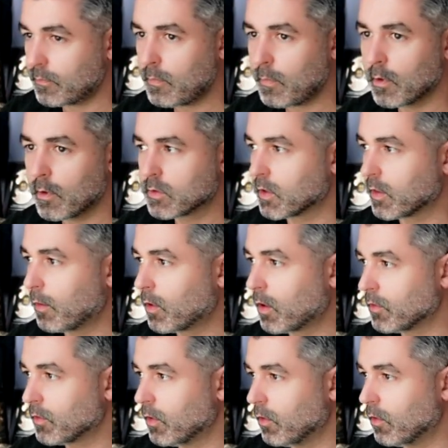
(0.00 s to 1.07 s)
So then what I'll
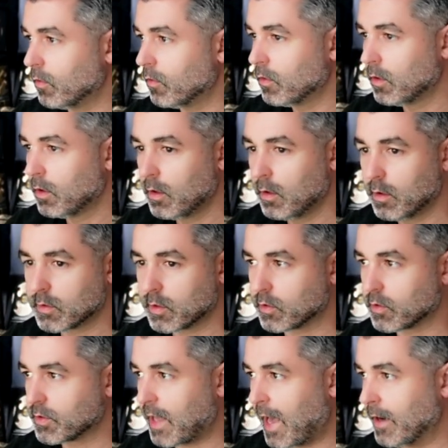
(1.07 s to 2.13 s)
do is I'll
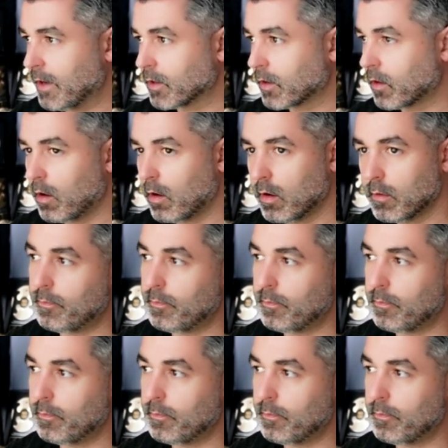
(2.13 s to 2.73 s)
just add it to cart,